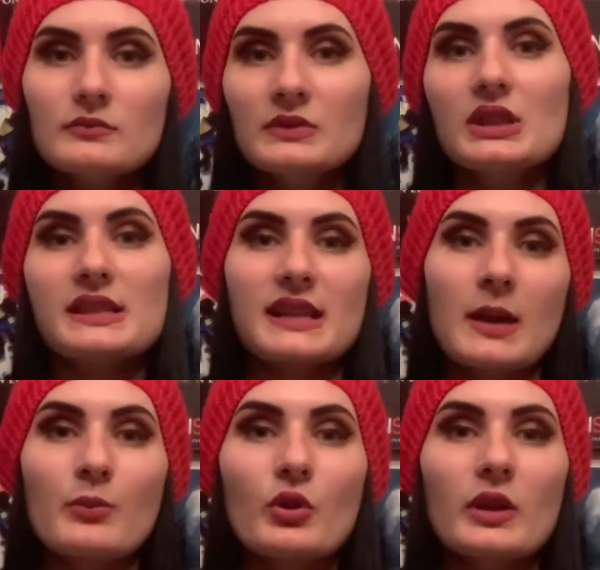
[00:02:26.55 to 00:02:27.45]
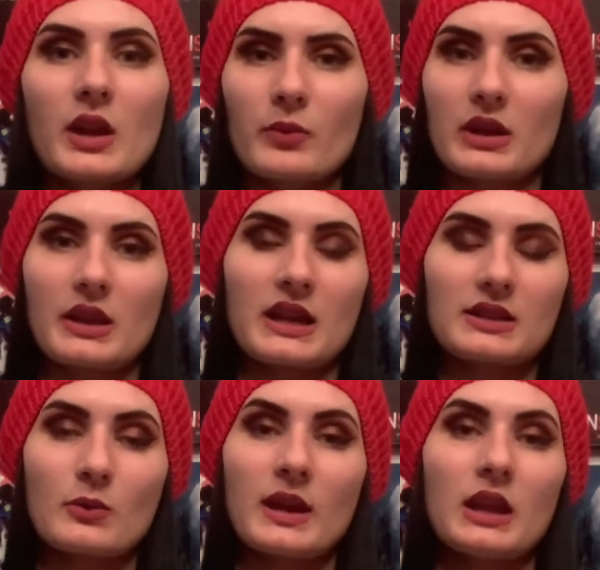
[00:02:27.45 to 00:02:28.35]
the sample, and I really liked
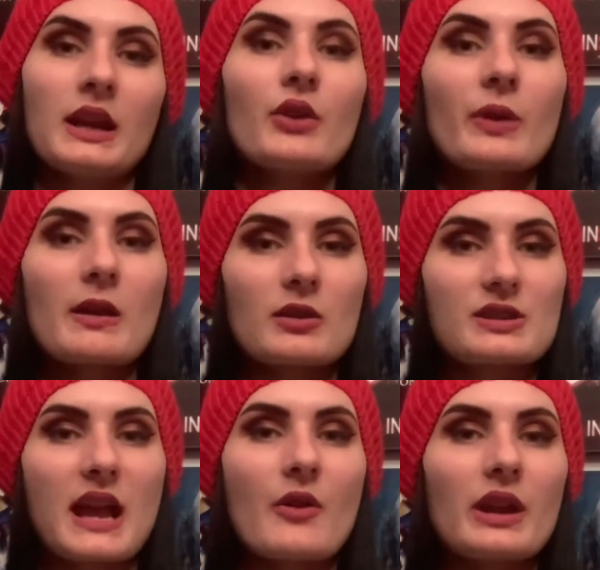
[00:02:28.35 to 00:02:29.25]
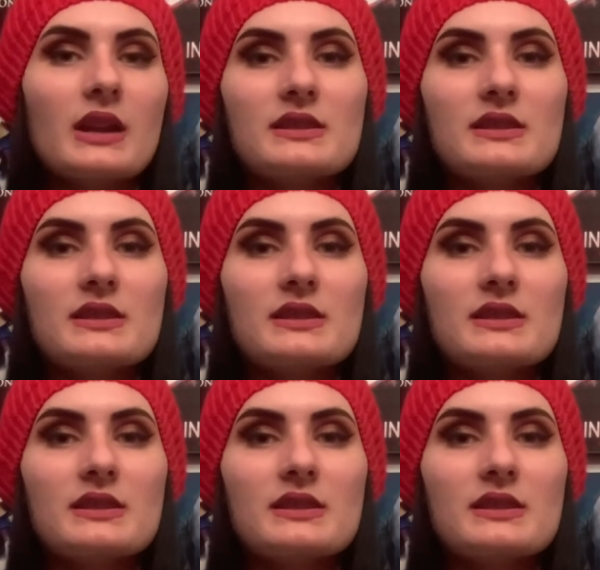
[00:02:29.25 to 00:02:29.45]
the way the narrator sounded.